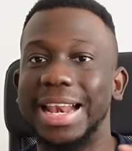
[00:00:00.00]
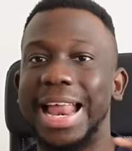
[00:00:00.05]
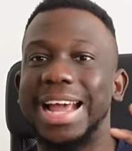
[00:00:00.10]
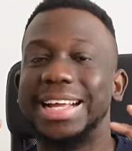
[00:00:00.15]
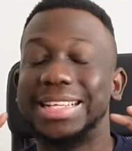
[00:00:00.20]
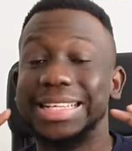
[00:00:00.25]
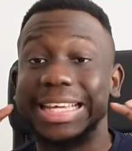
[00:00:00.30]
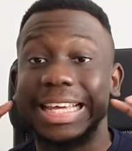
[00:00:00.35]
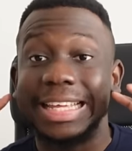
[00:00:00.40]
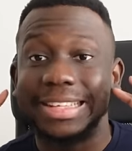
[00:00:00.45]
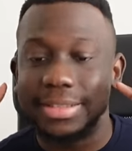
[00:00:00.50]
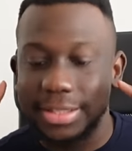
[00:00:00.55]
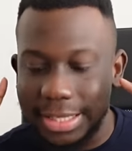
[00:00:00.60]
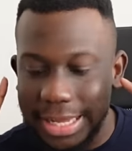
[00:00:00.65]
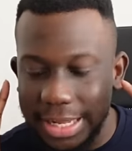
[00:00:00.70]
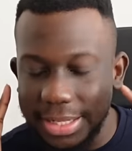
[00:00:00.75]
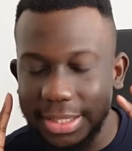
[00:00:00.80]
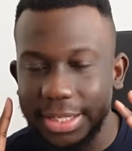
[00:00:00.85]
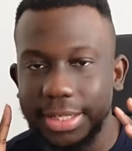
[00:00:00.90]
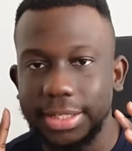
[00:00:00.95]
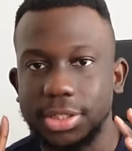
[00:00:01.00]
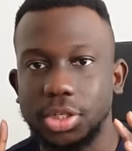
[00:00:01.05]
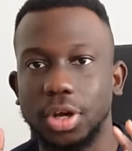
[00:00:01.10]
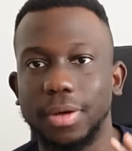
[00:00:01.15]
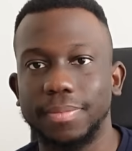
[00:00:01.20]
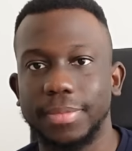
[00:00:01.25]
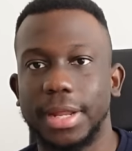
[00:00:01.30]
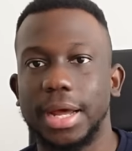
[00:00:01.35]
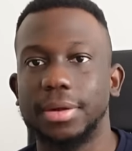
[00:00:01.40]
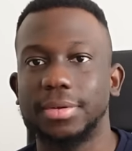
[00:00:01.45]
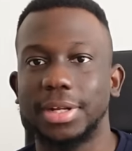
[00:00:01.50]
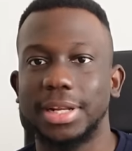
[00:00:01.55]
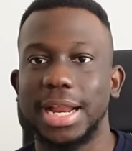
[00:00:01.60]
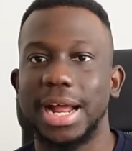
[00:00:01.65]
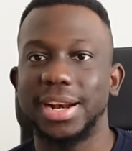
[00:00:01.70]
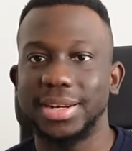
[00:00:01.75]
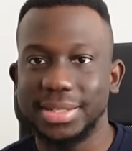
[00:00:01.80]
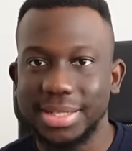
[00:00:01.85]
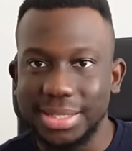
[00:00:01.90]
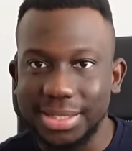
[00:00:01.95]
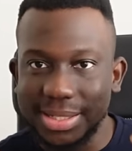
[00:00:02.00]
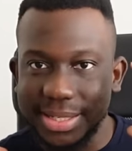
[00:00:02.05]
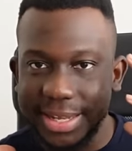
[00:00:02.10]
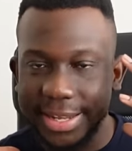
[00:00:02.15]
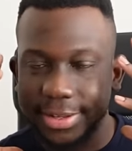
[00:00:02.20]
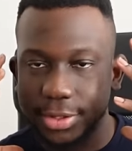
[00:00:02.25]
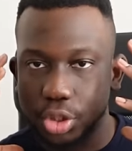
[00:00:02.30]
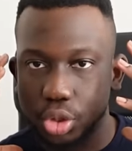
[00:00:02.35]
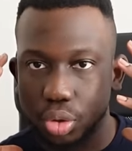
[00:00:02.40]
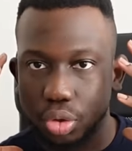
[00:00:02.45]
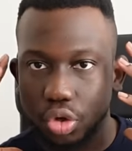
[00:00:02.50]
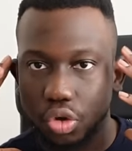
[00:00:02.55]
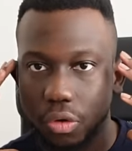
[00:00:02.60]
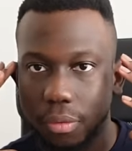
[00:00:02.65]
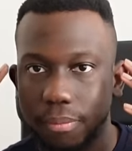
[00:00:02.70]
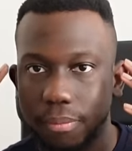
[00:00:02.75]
Like it, get the top-down analysis into your